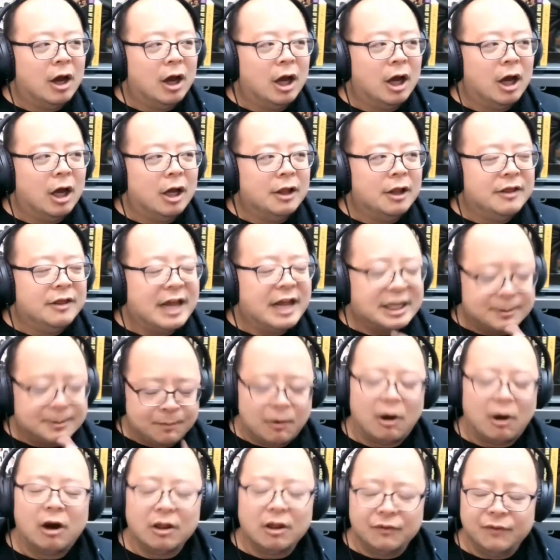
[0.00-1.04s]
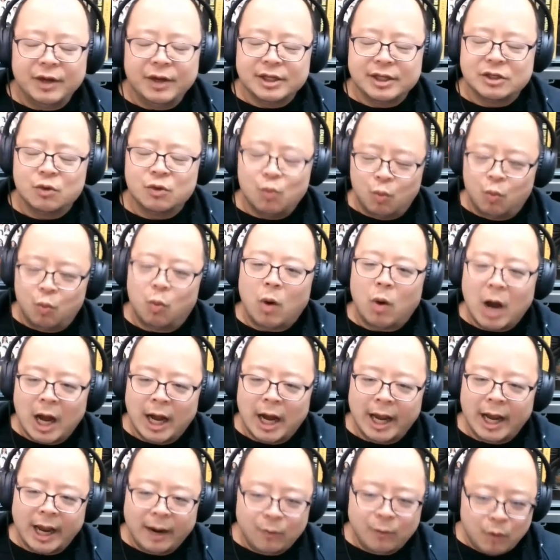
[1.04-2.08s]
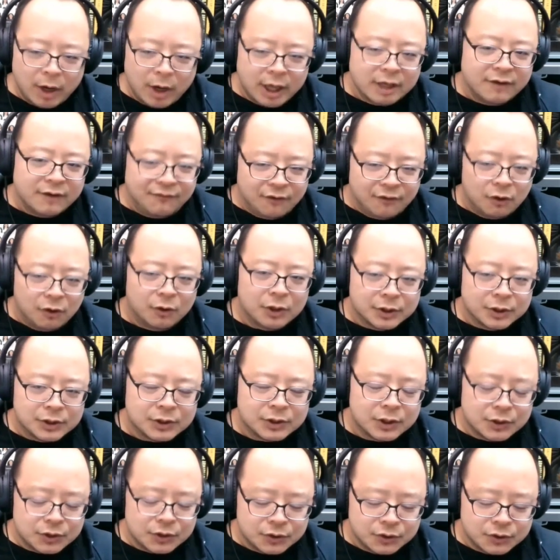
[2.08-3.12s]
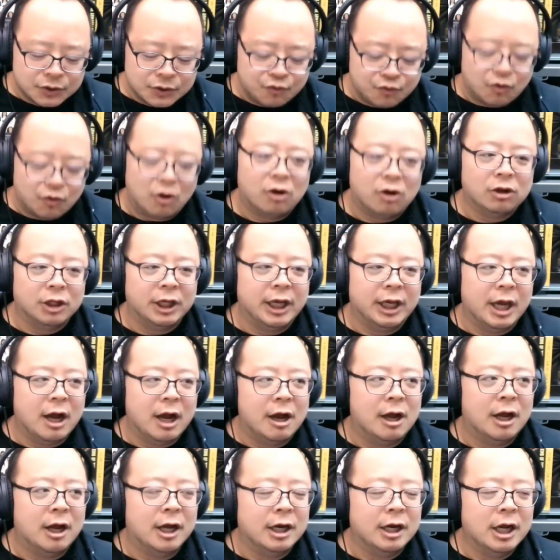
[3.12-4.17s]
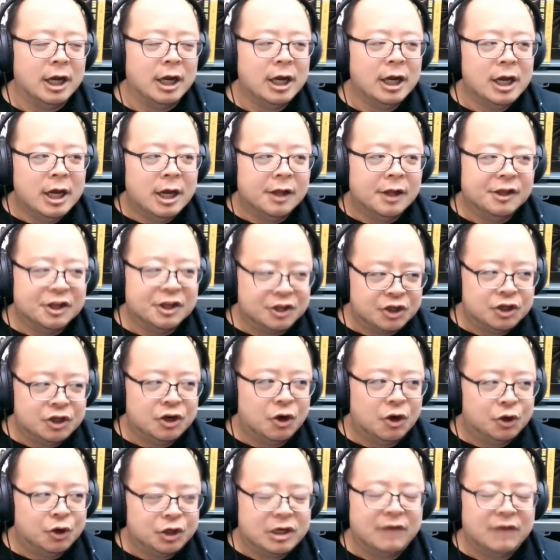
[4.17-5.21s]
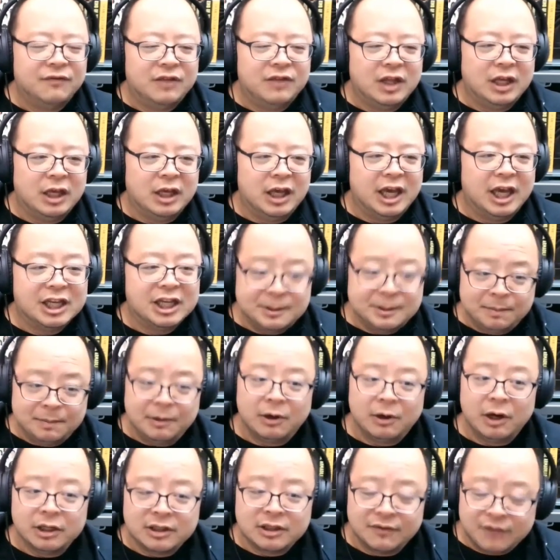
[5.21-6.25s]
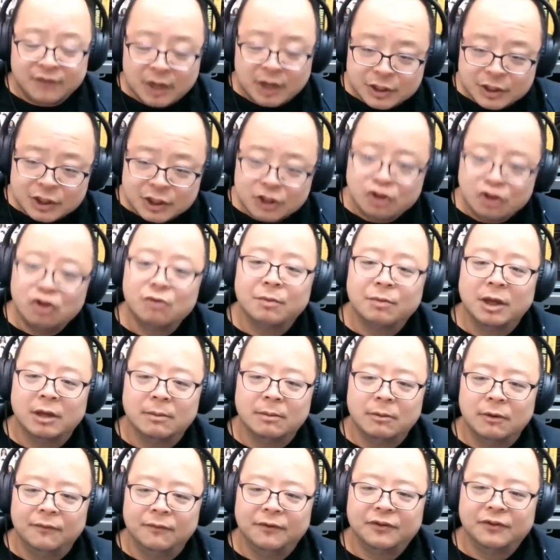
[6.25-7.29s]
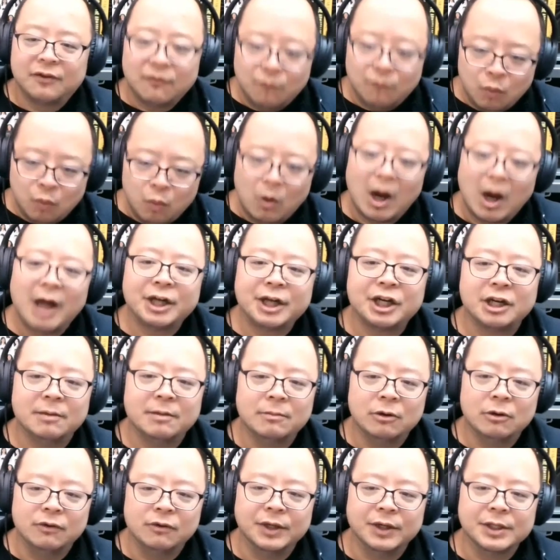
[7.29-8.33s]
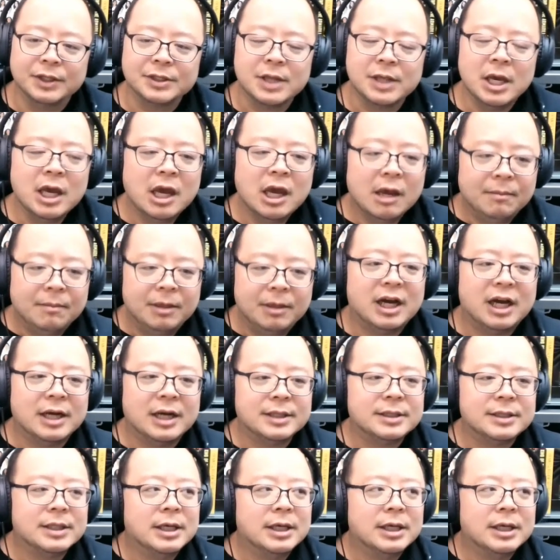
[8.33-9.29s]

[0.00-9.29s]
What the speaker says: that's part of the reason why I wanted to focus strongly on this notion of the experience of consuming movies, of watching movies, because